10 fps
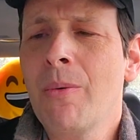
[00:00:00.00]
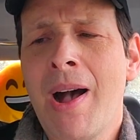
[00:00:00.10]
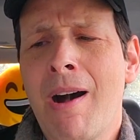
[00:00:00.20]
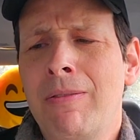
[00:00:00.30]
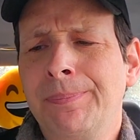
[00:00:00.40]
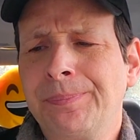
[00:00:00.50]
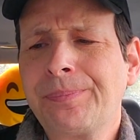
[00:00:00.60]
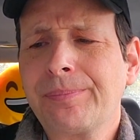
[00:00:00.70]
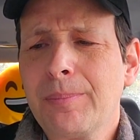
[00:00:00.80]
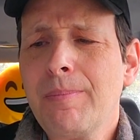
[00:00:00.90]
Wow,
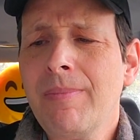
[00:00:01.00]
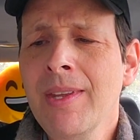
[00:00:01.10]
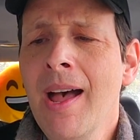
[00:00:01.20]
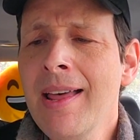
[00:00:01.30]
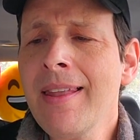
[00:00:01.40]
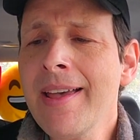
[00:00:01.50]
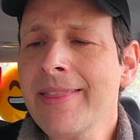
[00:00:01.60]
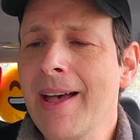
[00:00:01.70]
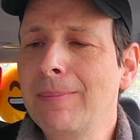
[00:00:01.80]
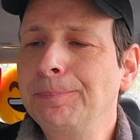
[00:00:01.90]
I like
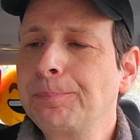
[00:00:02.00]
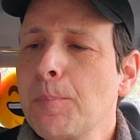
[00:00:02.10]
that.